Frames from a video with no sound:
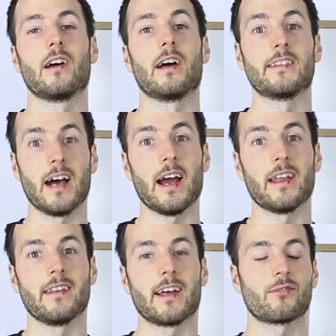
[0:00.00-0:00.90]
A
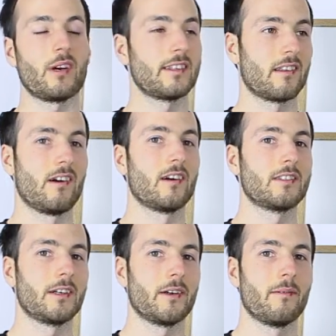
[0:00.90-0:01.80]
ton. That's why it's long
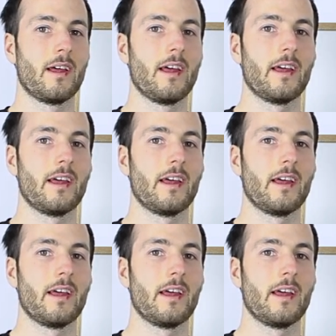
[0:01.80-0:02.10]
term,